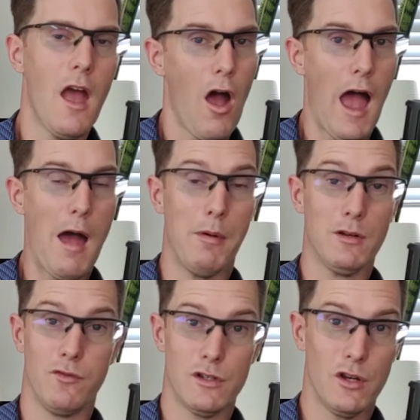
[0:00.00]
How much
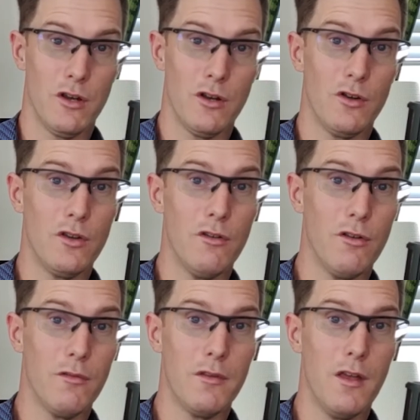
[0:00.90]
return on
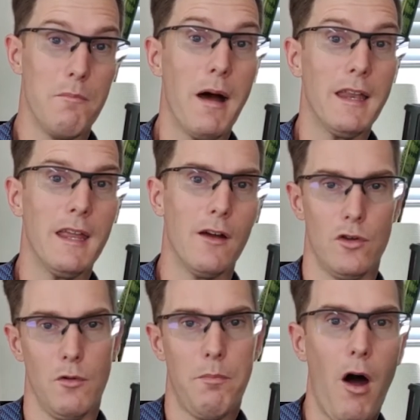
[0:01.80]
your money or
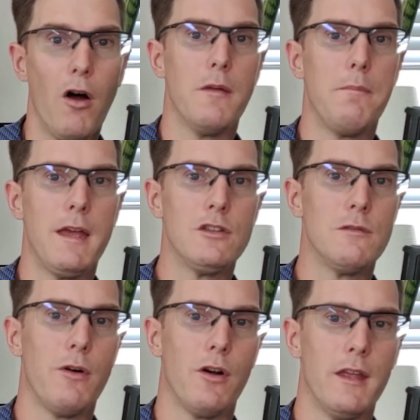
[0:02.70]
your pension
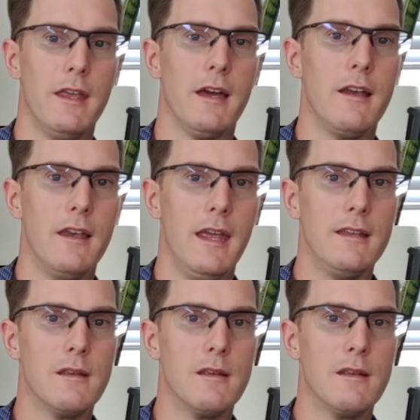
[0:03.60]
pot are you going to need